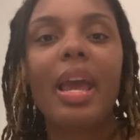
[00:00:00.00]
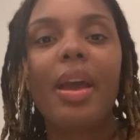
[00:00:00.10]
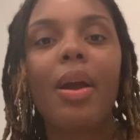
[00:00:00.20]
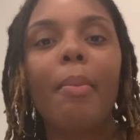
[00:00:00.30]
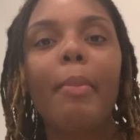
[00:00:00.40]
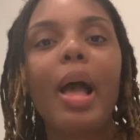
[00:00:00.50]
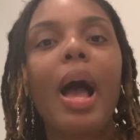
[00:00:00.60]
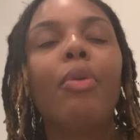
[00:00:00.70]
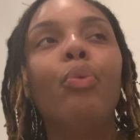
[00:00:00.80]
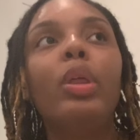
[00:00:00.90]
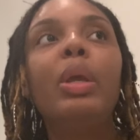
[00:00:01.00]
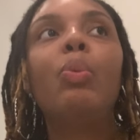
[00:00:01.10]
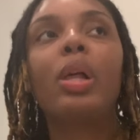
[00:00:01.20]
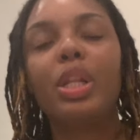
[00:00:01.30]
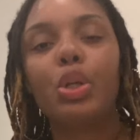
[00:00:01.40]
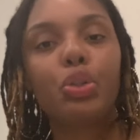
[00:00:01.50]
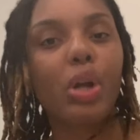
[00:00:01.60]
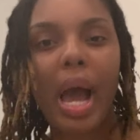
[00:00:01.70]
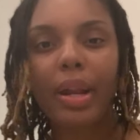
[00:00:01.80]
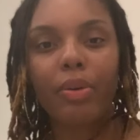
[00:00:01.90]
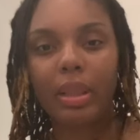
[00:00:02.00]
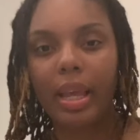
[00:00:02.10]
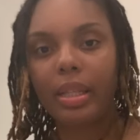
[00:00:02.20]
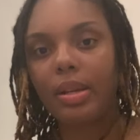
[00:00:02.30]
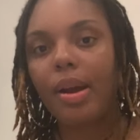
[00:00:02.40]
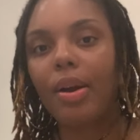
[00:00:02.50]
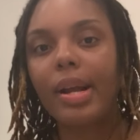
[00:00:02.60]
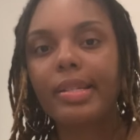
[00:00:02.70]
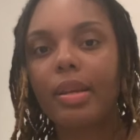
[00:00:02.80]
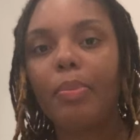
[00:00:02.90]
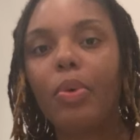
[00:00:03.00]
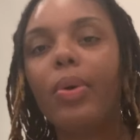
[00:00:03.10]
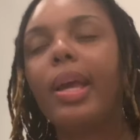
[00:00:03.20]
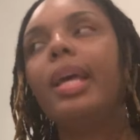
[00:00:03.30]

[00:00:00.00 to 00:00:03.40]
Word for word: care, but I really wanted to try to relate to her at some point.